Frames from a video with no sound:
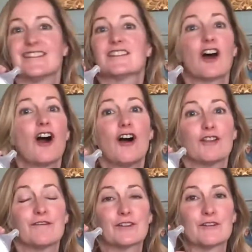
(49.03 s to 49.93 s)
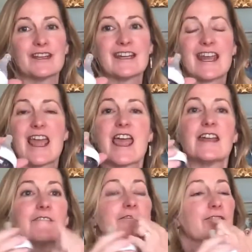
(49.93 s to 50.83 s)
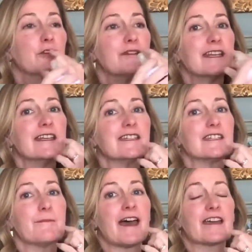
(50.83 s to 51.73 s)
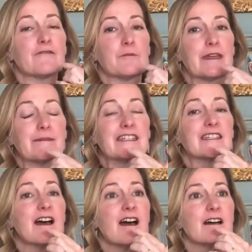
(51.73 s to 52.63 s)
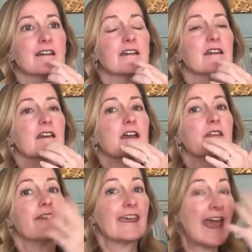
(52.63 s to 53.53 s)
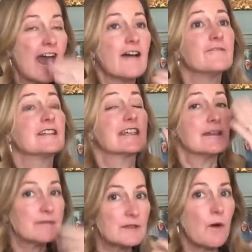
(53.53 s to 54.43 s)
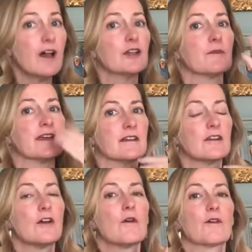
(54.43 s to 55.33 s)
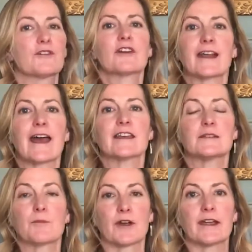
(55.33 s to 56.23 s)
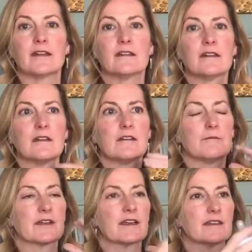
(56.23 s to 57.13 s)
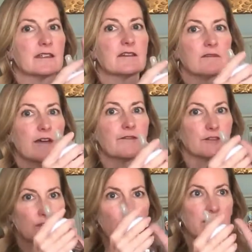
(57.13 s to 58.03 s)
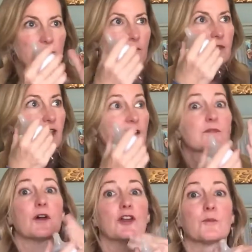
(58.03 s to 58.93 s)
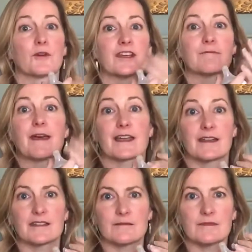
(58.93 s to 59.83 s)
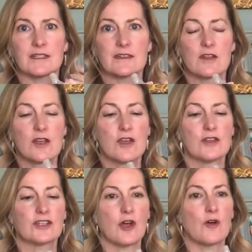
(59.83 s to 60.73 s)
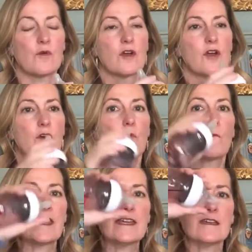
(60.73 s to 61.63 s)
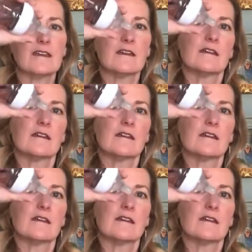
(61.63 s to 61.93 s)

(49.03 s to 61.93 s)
It's all the fluid. And if fluid hits the back of a baby's tongue, they have to keep swallowing or they're going to aspirate because of their suck, swallow, breathe mechanisms. So we